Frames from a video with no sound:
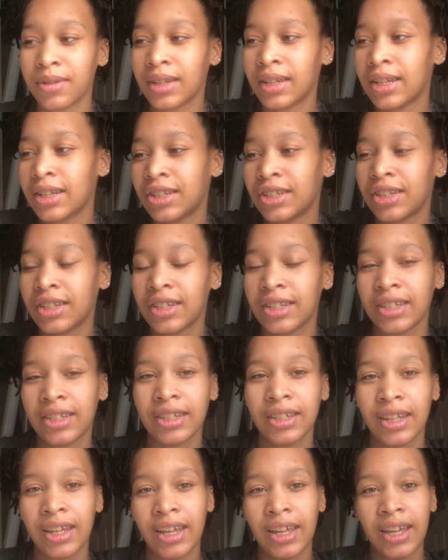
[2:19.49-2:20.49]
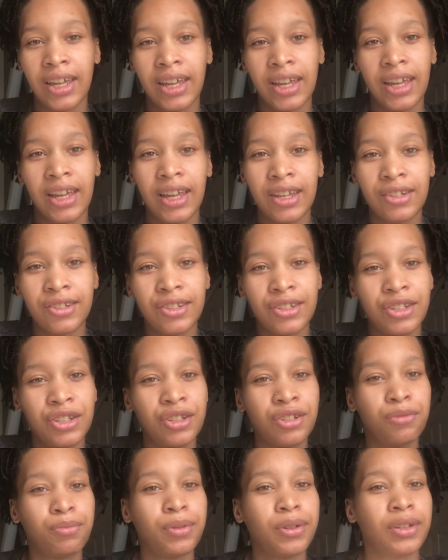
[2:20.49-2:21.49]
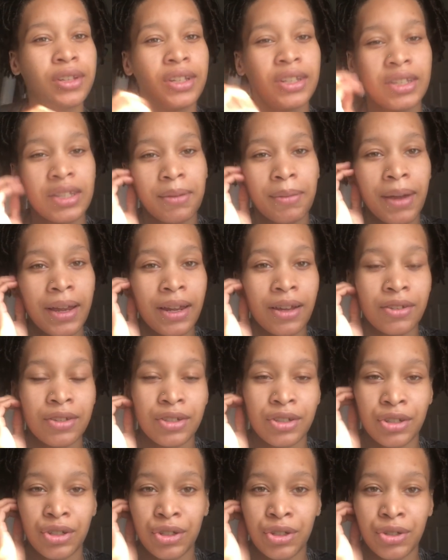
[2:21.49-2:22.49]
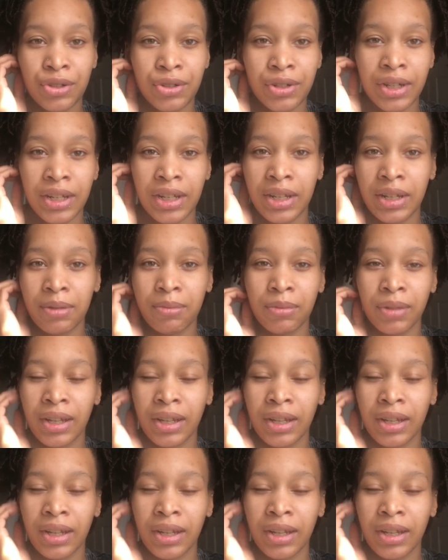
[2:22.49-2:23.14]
And it's just, it's just you're building somebody else's dream.